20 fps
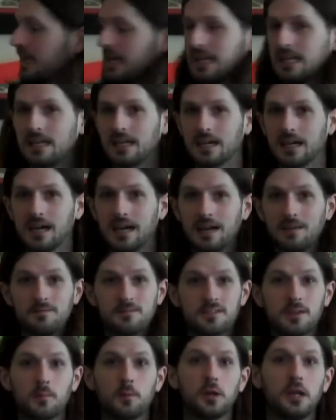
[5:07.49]
And uh, I
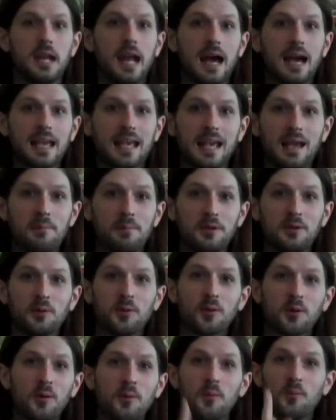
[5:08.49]
have someone knocking at my
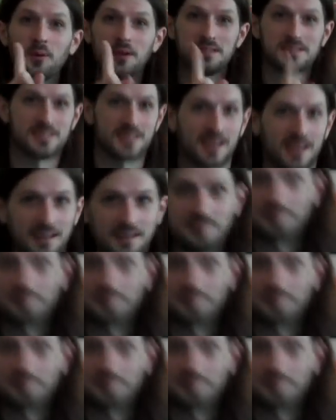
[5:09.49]
door. One second.